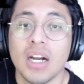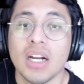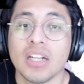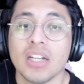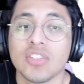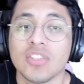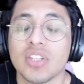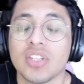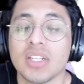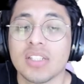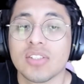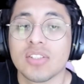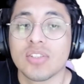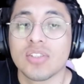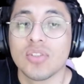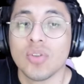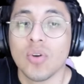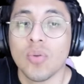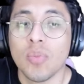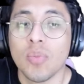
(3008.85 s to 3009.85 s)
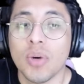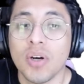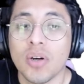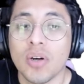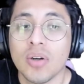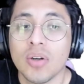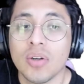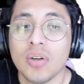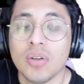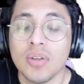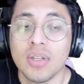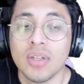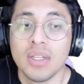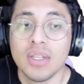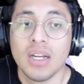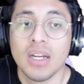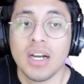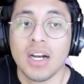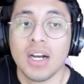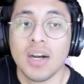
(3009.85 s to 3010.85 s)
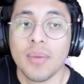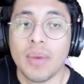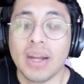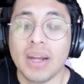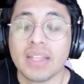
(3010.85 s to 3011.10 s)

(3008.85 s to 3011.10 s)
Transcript: She can snowball. I